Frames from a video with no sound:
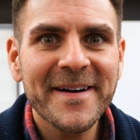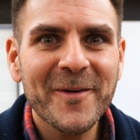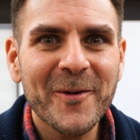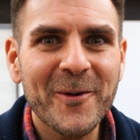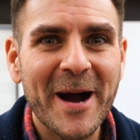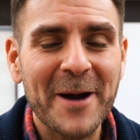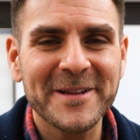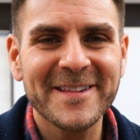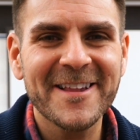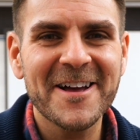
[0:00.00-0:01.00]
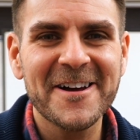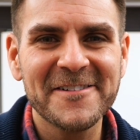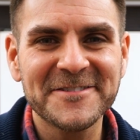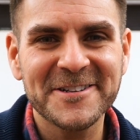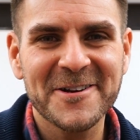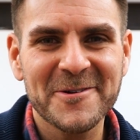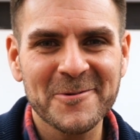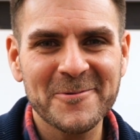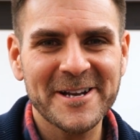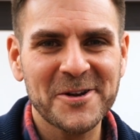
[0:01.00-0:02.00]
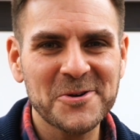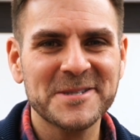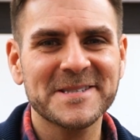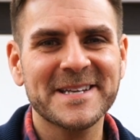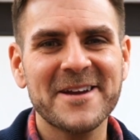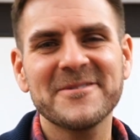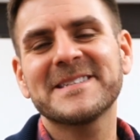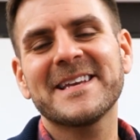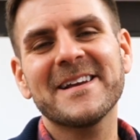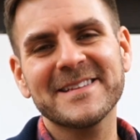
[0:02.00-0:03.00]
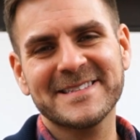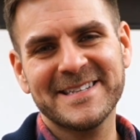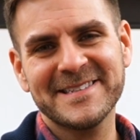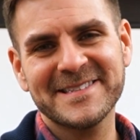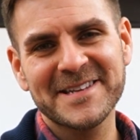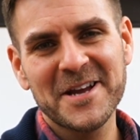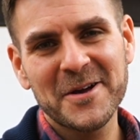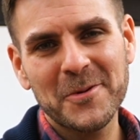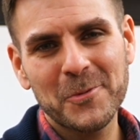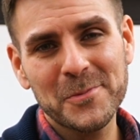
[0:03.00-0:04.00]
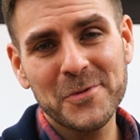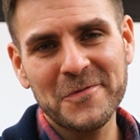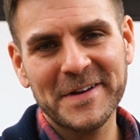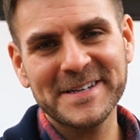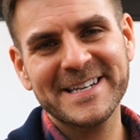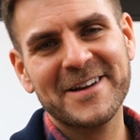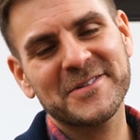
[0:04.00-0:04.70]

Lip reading: Oh, I would love to know the way your scary skeletons were moving down